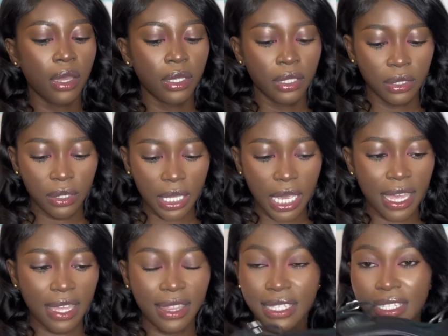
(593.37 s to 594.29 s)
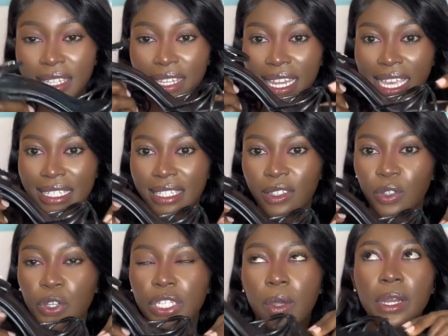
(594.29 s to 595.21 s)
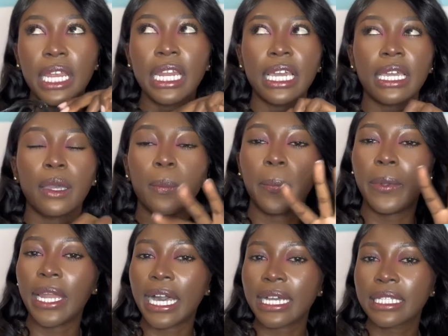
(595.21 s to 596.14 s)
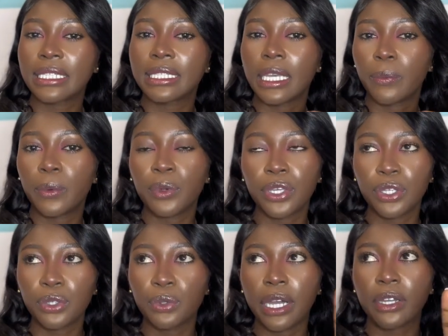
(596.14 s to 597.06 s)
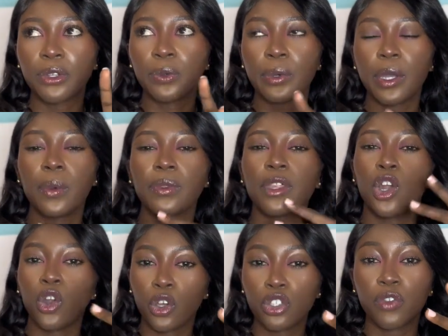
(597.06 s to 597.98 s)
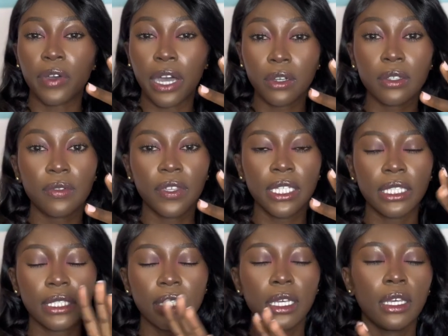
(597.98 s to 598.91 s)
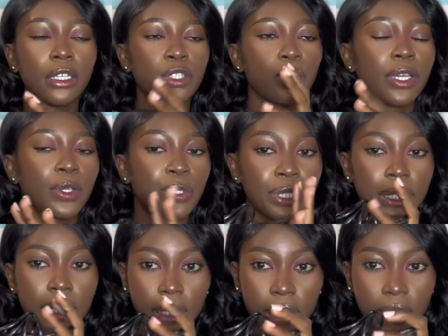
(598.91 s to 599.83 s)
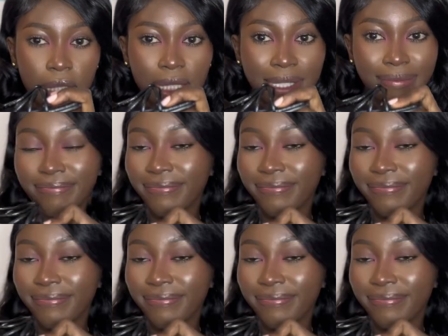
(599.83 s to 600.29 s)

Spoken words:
So yeah, this is the next heel. Because I wanted like a black staple heel I could wear with a lot of outfits. So I got this.